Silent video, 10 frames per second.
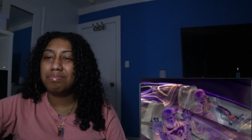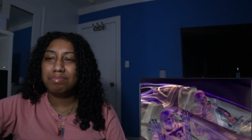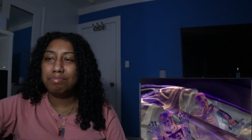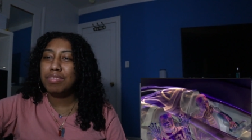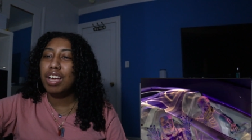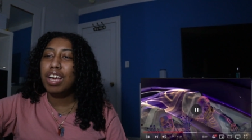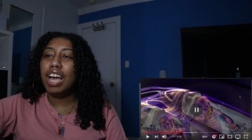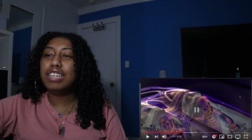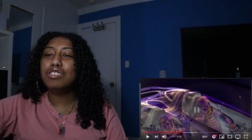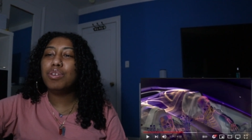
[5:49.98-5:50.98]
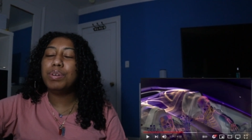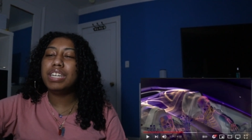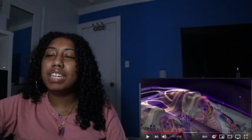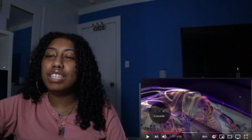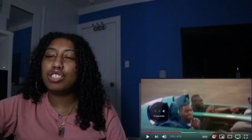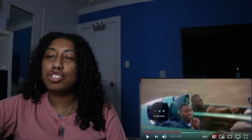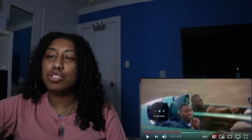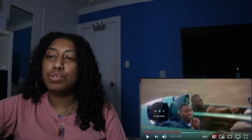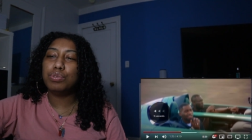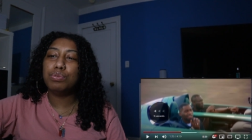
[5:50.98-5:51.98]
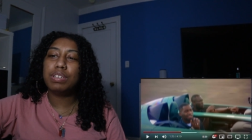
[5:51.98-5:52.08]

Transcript: with the shortest one. And you know what it is too?